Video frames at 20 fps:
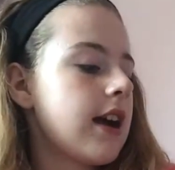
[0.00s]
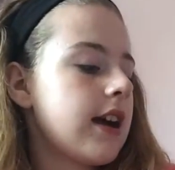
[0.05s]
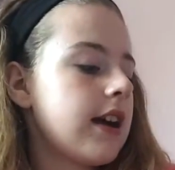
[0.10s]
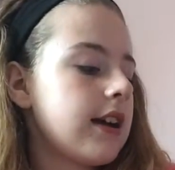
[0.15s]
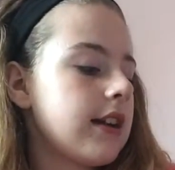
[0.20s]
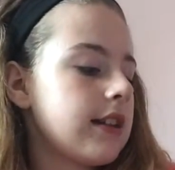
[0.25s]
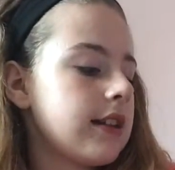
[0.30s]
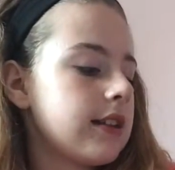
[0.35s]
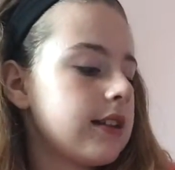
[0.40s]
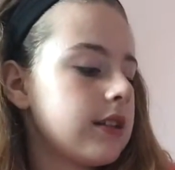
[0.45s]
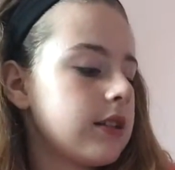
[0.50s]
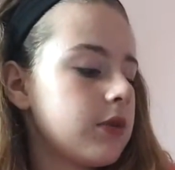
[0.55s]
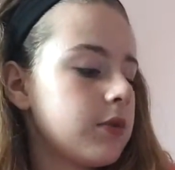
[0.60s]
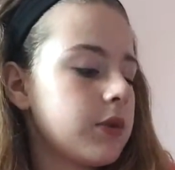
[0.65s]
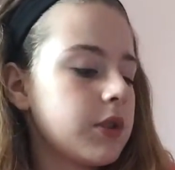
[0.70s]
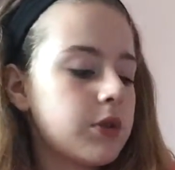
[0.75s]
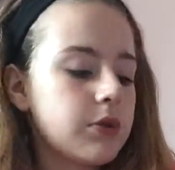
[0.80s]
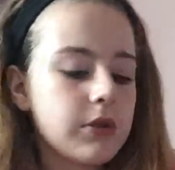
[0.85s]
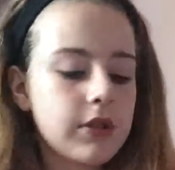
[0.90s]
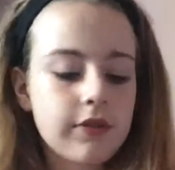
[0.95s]
And
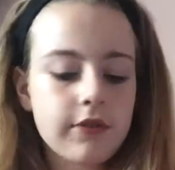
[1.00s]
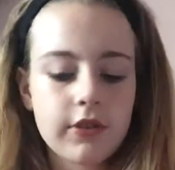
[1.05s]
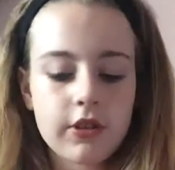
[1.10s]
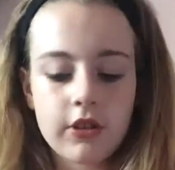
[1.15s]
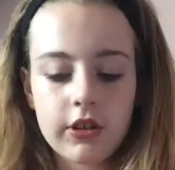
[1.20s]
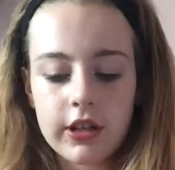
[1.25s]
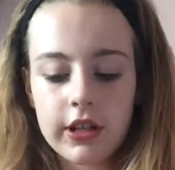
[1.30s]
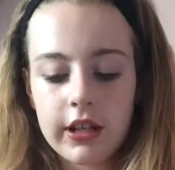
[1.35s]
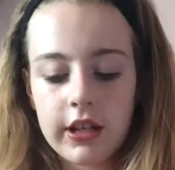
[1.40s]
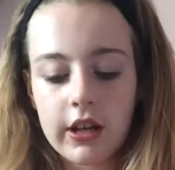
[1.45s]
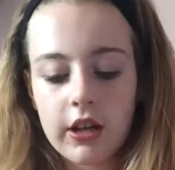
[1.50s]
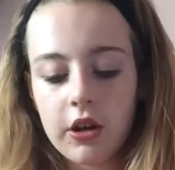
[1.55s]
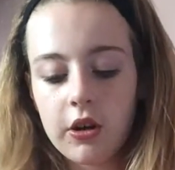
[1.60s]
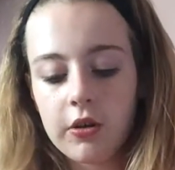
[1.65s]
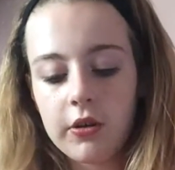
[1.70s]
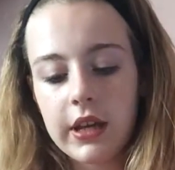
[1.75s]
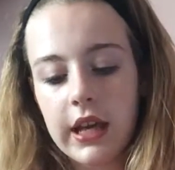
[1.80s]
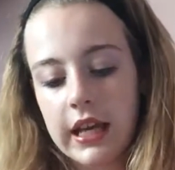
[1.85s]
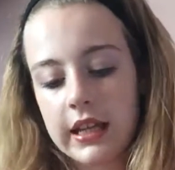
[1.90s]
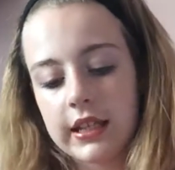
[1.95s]
which one have I got in here?
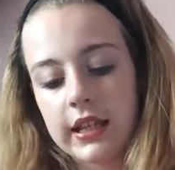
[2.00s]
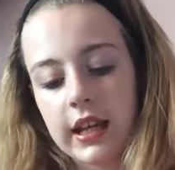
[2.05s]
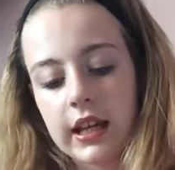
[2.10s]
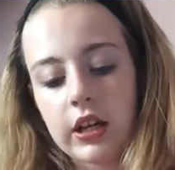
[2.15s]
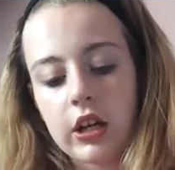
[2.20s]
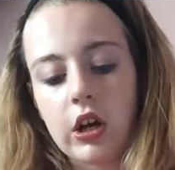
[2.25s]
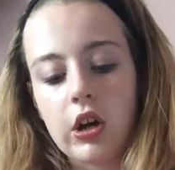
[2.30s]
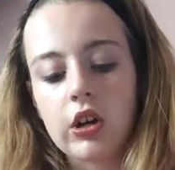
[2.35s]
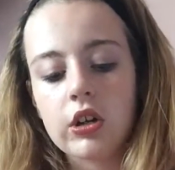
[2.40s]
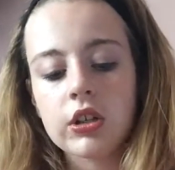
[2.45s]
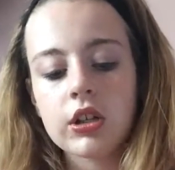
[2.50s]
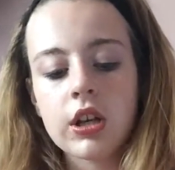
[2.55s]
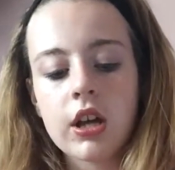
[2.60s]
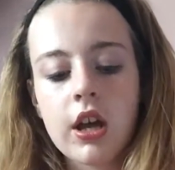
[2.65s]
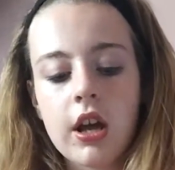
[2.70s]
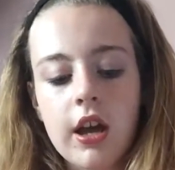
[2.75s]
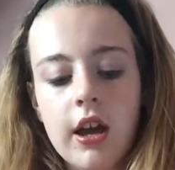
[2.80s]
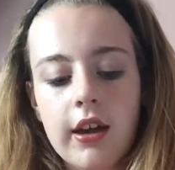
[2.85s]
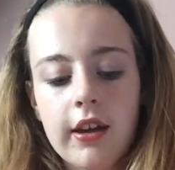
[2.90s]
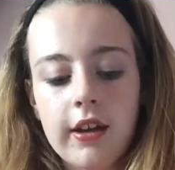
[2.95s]
Oh yes, I got
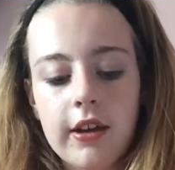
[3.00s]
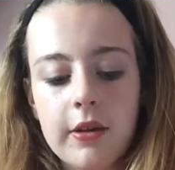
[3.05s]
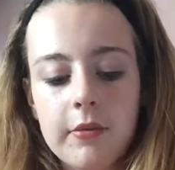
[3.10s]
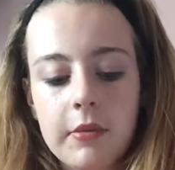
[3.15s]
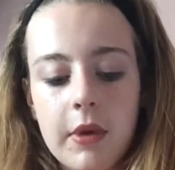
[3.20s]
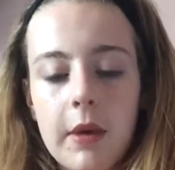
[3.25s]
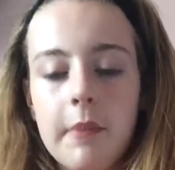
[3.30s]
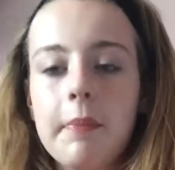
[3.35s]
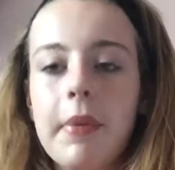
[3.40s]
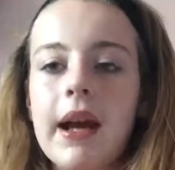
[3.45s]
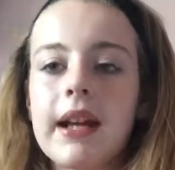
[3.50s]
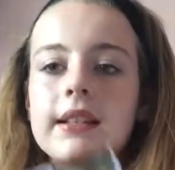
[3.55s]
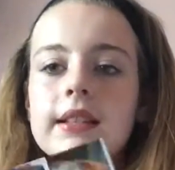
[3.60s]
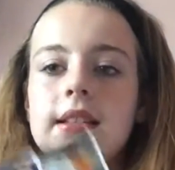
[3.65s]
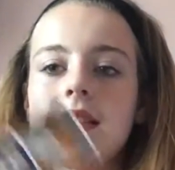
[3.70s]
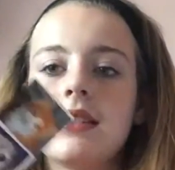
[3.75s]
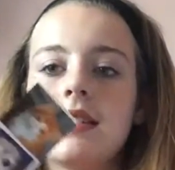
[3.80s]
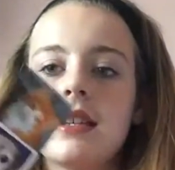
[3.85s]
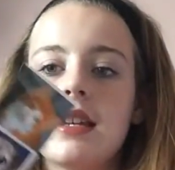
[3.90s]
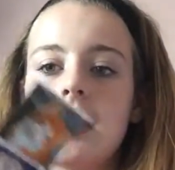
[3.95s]
a
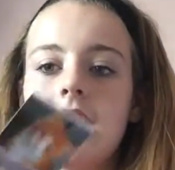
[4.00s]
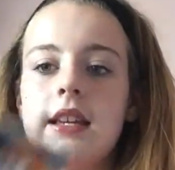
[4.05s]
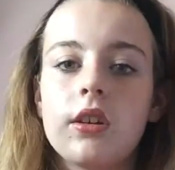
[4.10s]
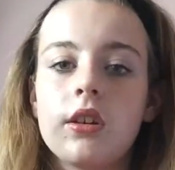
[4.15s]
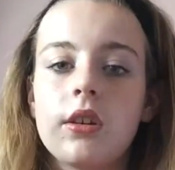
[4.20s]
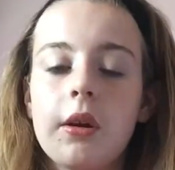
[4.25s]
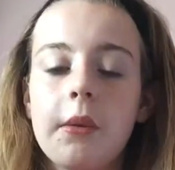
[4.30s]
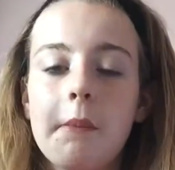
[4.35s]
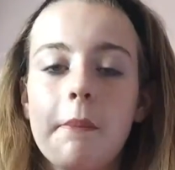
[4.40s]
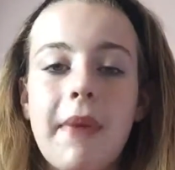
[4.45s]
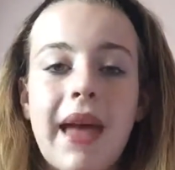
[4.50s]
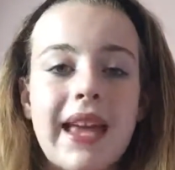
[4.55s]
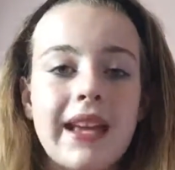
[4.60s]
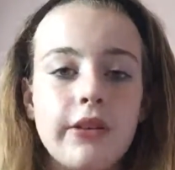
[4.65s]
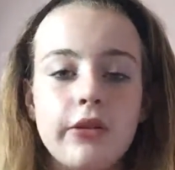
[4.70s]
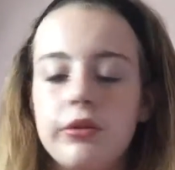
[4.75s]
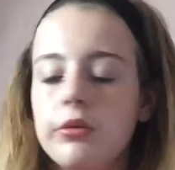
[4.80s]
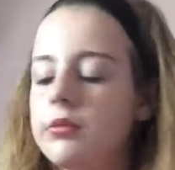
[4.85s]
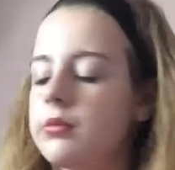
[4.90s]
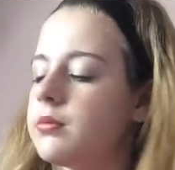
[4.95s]
Battersea
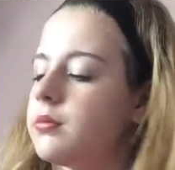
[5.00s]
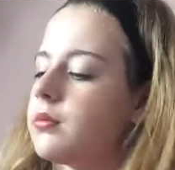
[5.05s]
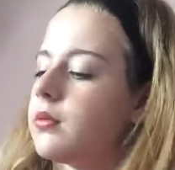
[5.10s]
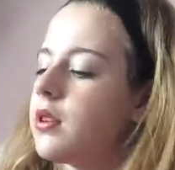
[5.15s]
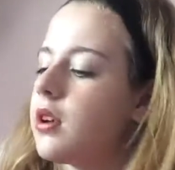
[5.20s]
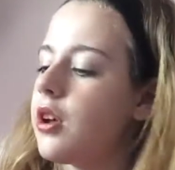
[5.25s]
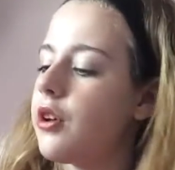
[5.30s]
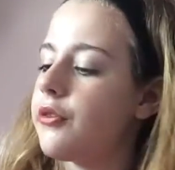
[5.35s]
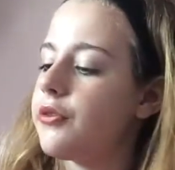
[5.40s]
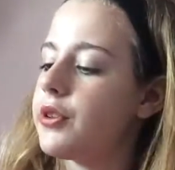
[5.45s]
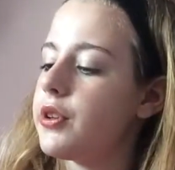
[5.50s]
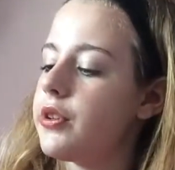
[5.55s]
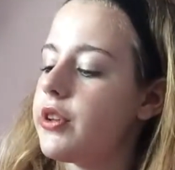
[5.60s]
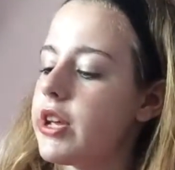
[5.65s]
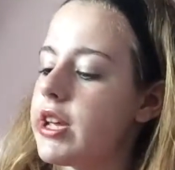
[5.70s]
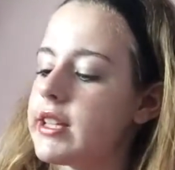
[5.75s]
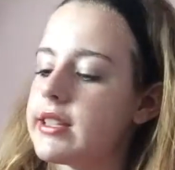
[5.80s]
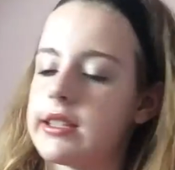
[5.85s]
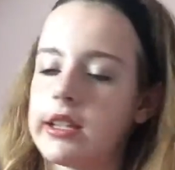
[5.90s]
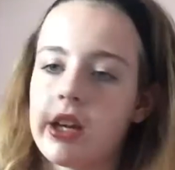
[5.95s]
mail a few
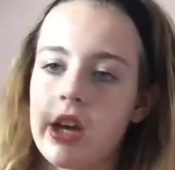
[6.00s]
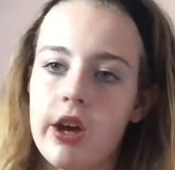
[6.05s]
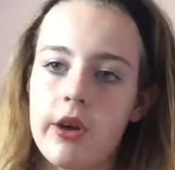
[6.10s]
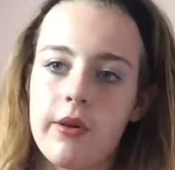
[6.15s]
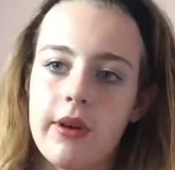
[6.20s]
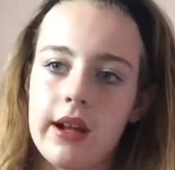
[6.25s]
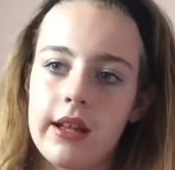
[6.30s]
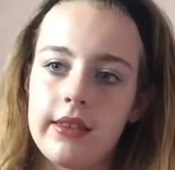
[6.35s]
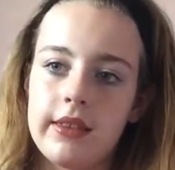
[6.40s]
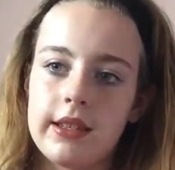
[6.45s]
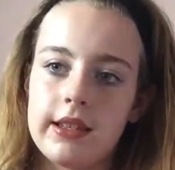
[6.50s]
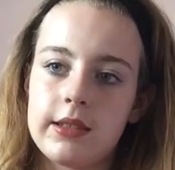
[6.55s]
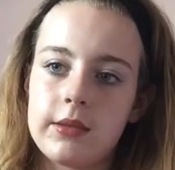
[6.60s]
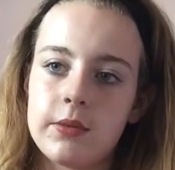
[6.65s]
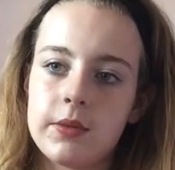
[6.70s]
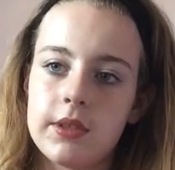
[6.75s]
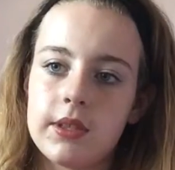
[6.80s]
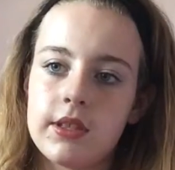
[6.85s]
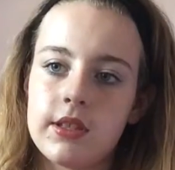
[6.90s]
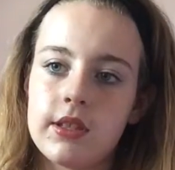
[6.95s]
years ago, and this
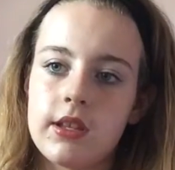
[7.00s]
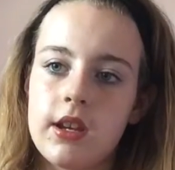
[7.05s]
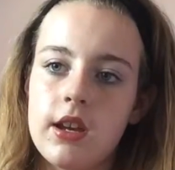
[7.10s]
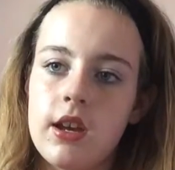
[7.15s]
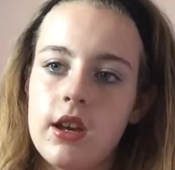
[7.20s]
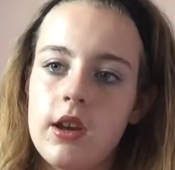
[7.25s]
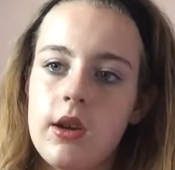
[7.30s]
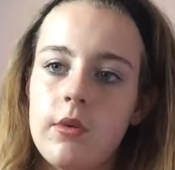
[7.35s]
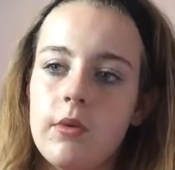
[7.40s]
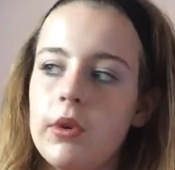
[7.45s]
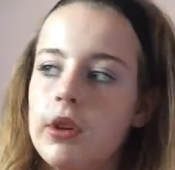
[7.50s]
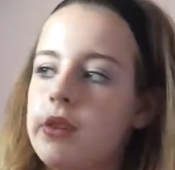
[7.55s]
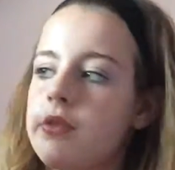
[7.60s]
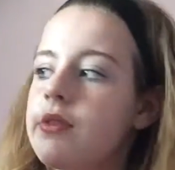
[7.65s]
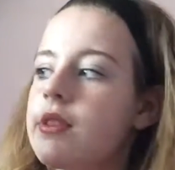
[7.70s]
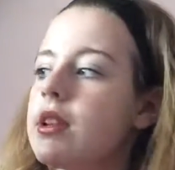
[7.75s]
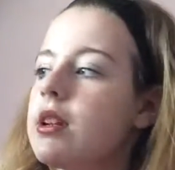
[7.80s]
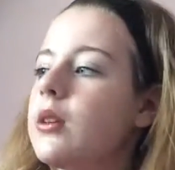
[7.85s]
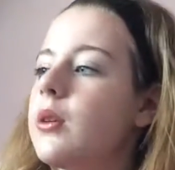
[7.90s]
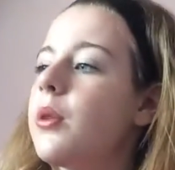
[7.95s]
was one
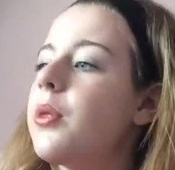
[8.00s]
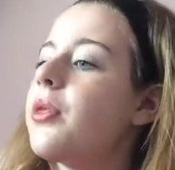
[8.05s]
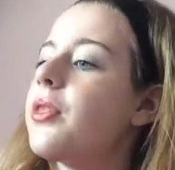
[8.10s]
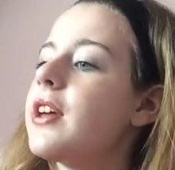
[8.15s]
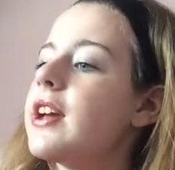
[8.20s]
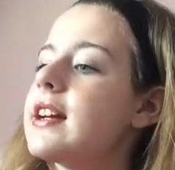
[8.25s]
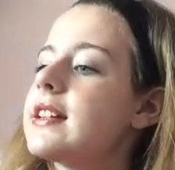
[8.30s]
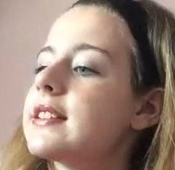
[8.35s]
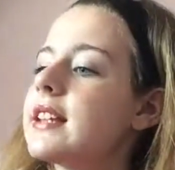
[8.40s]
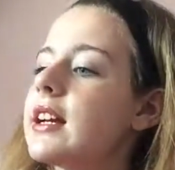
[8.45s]
of the little things.